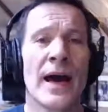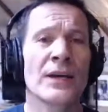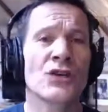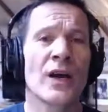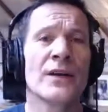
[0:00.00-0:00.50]

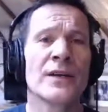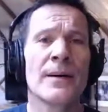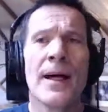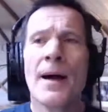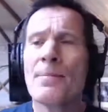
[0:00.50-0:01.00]
Ash.
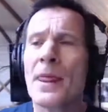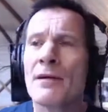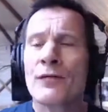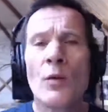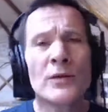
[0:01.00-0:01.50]
And
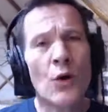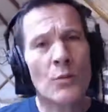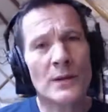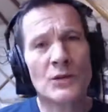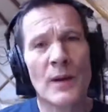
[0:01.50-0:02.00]
from
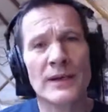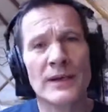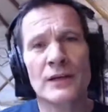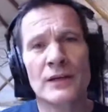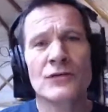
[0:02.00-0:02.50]
your
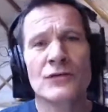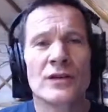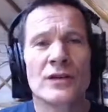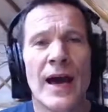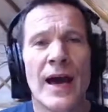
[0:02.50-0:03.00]
perspective that you've
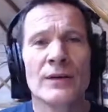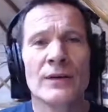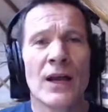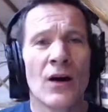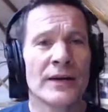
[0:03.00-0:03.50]
just
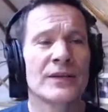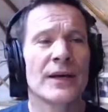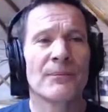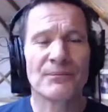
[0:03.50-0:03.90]
outlined,